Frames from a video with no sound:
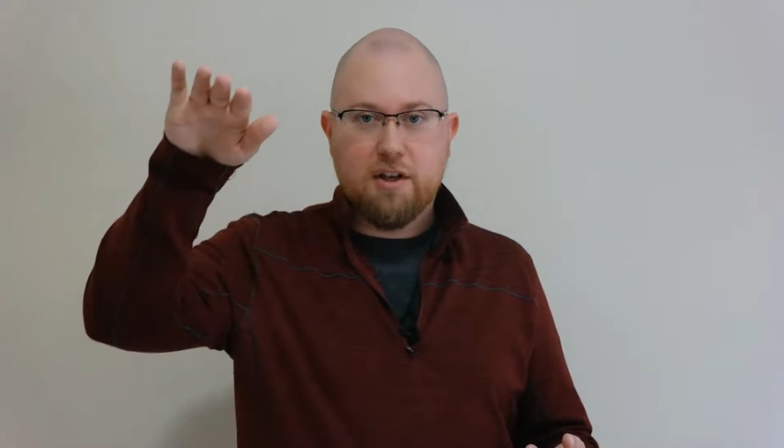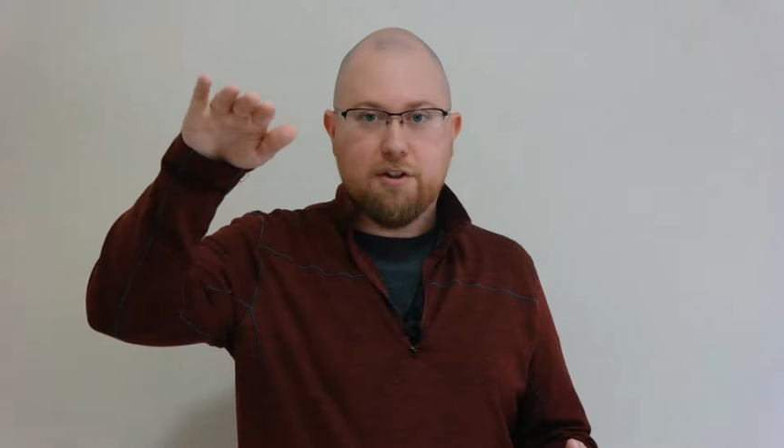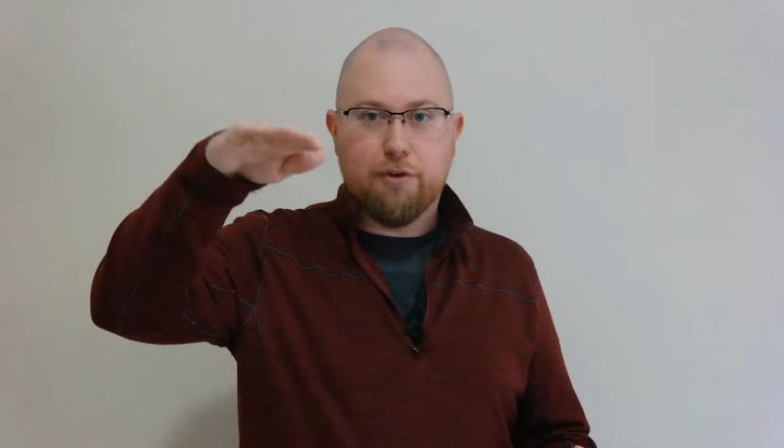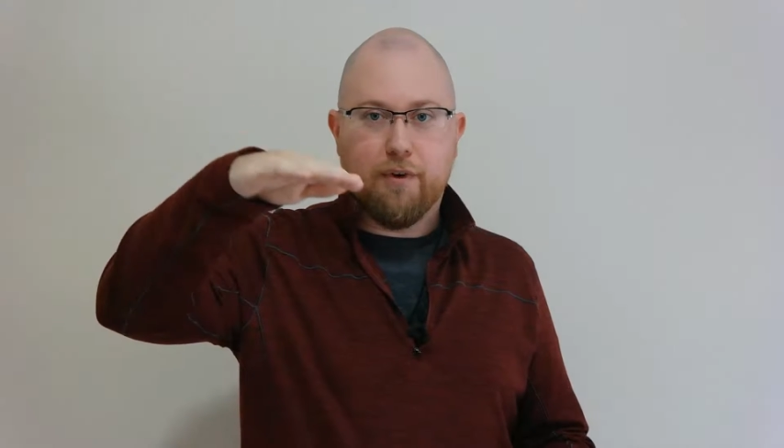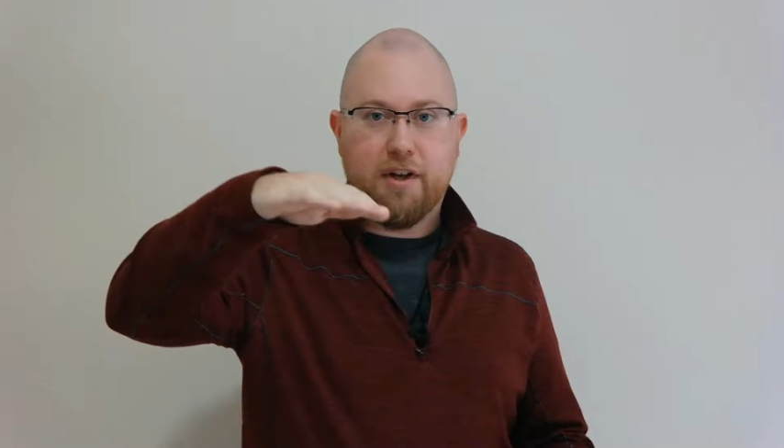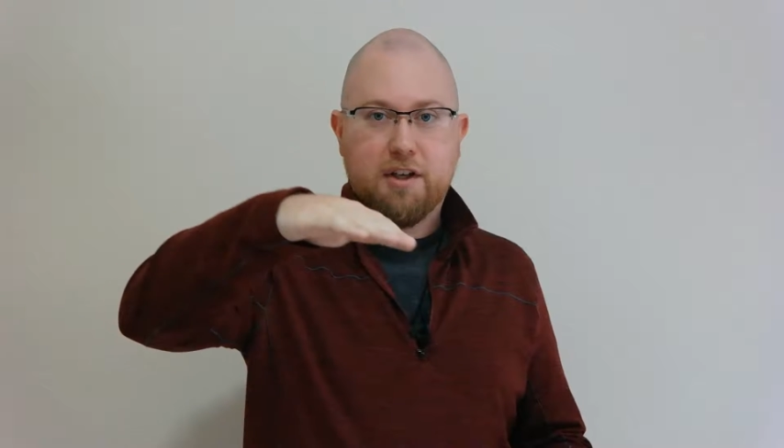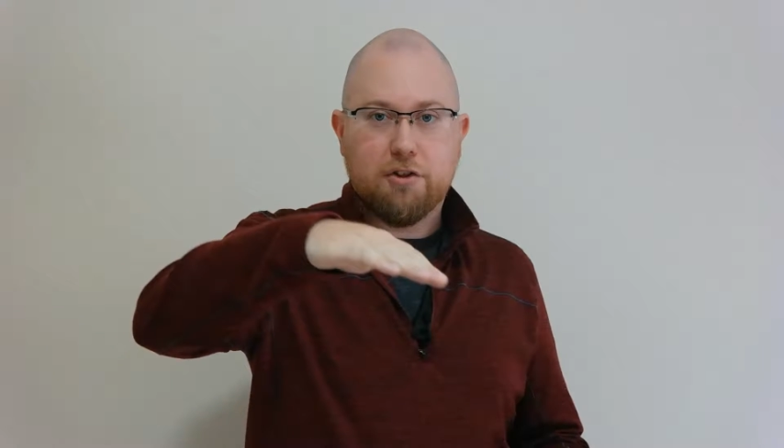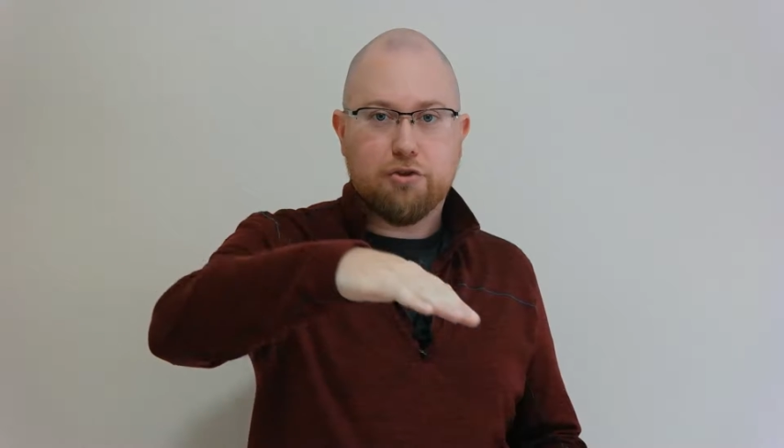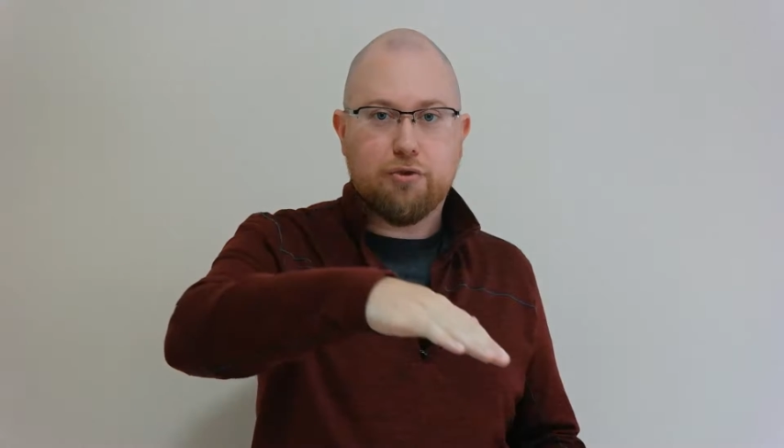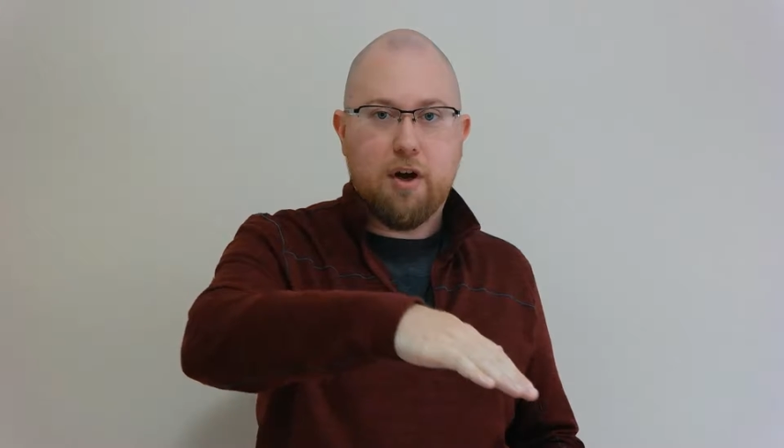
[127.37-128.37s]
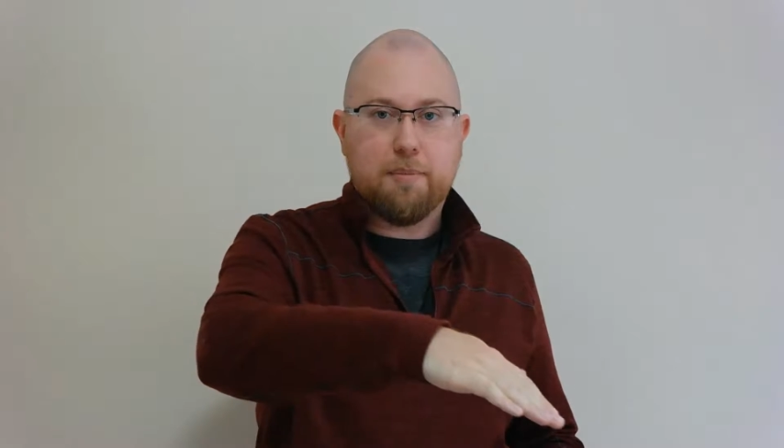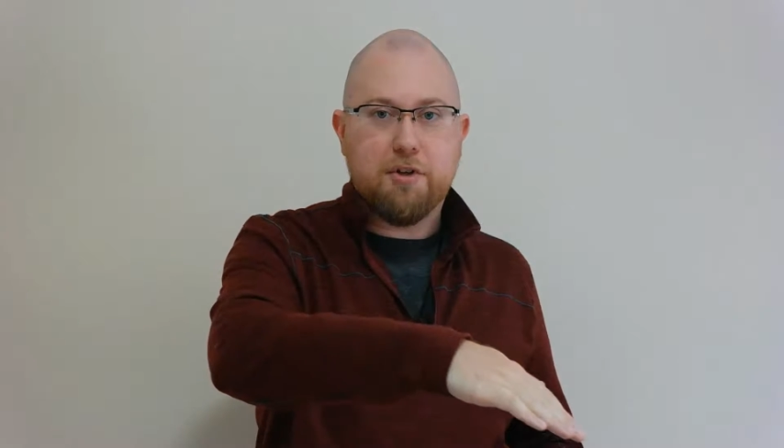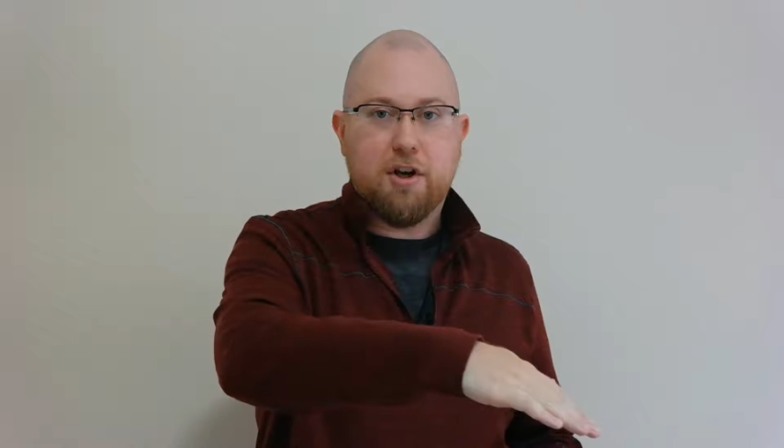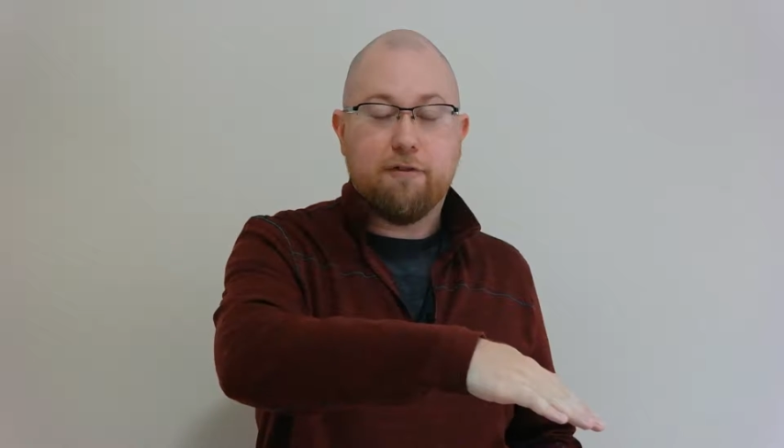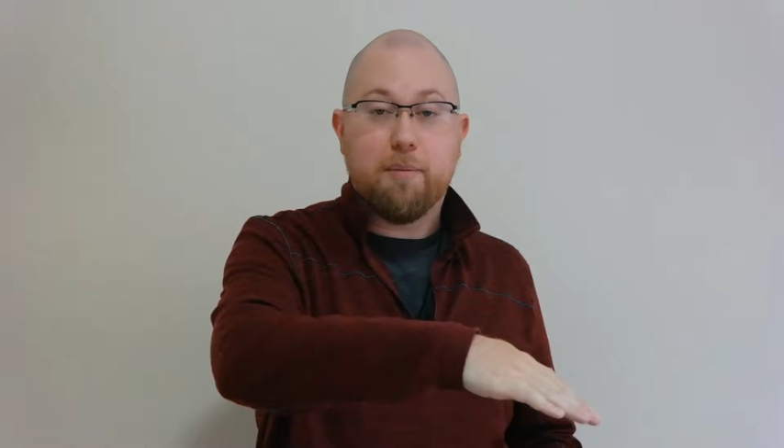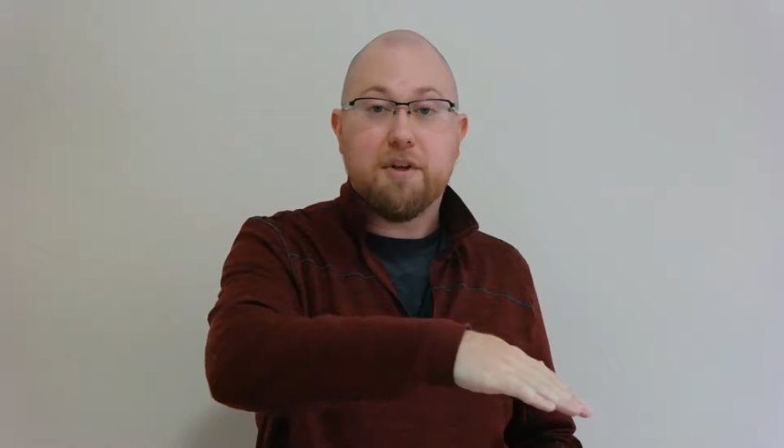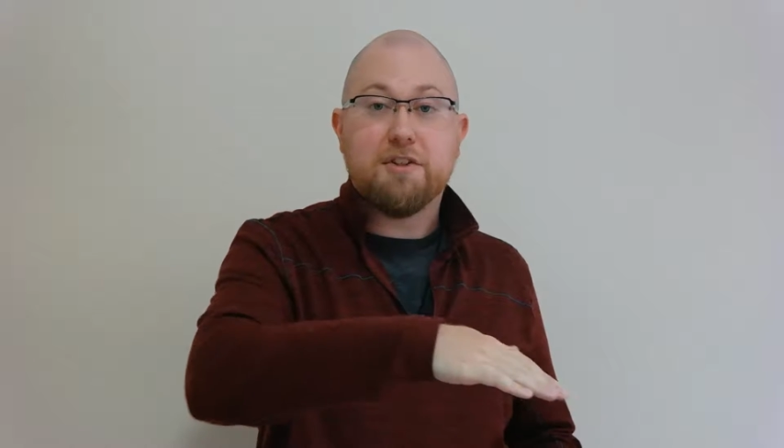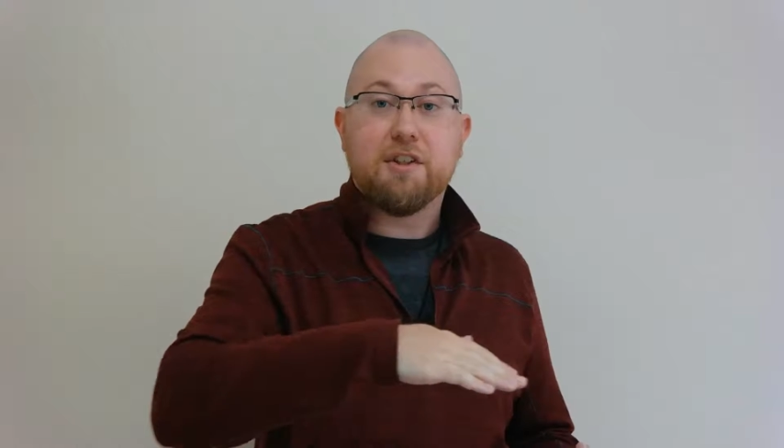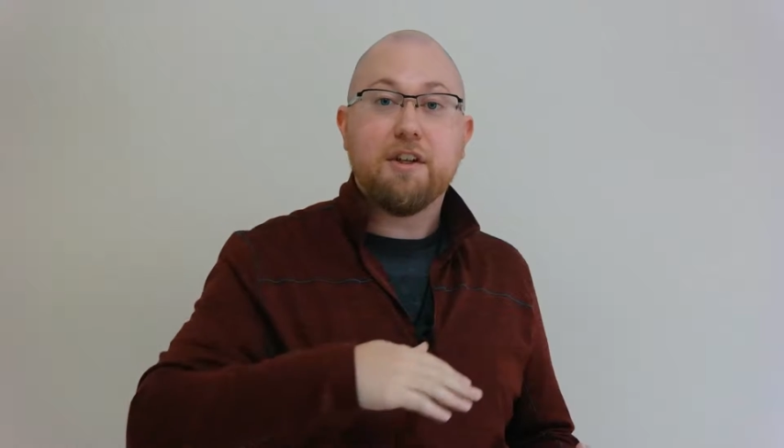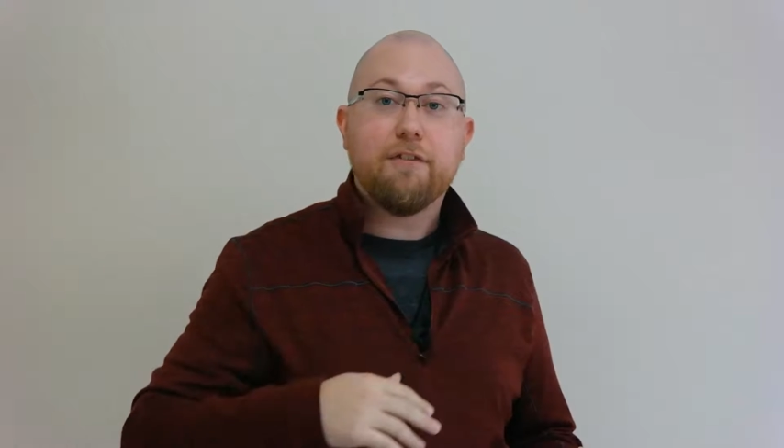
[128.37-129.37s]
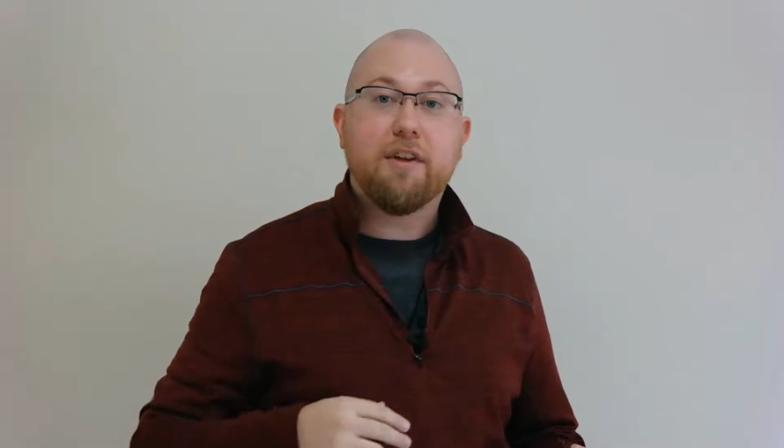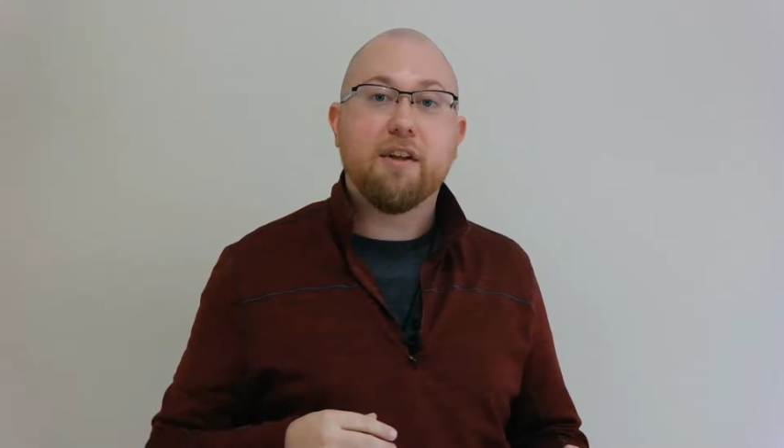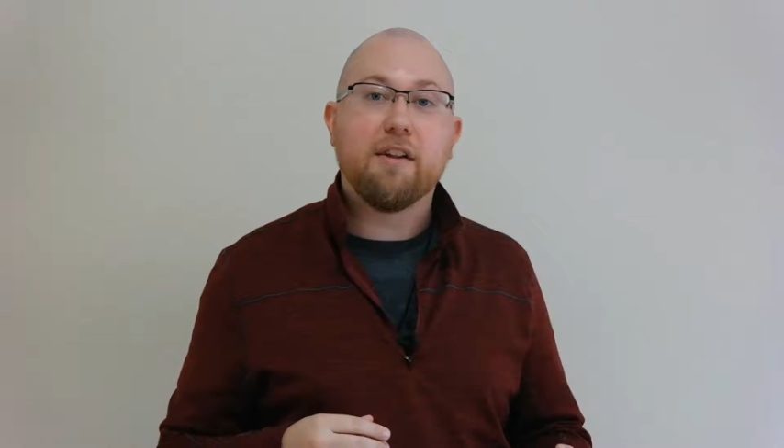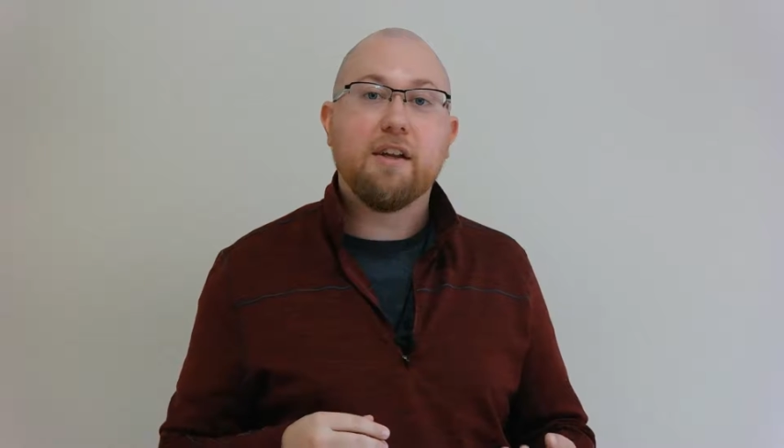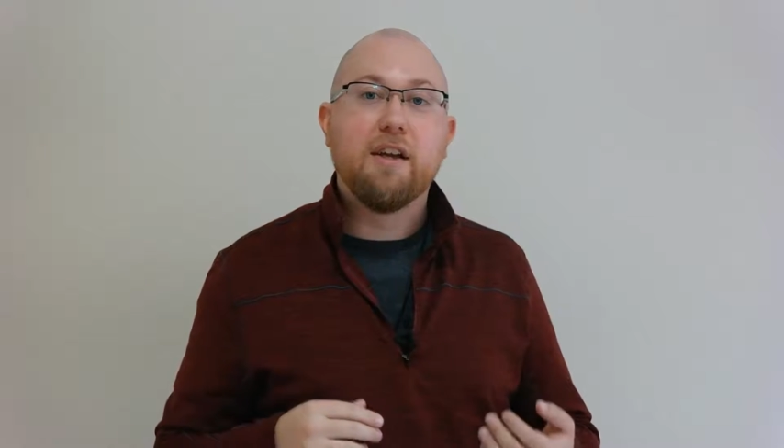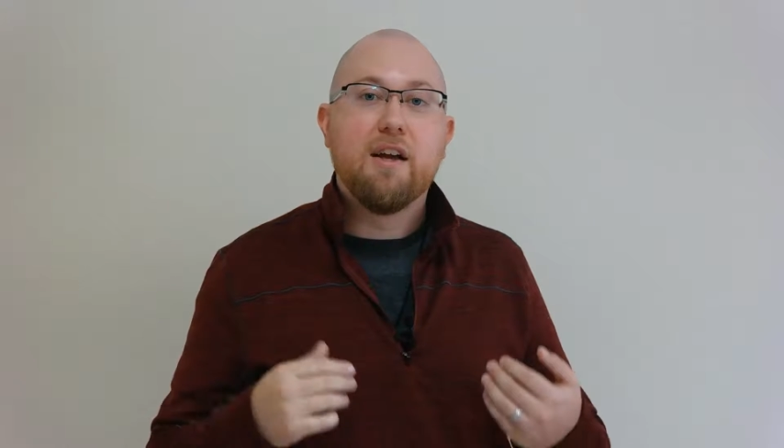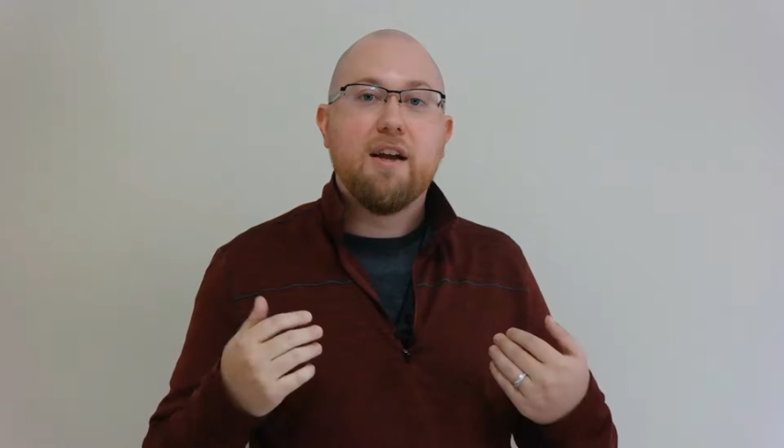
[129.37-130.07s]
the rankings dropped off pretty significantly,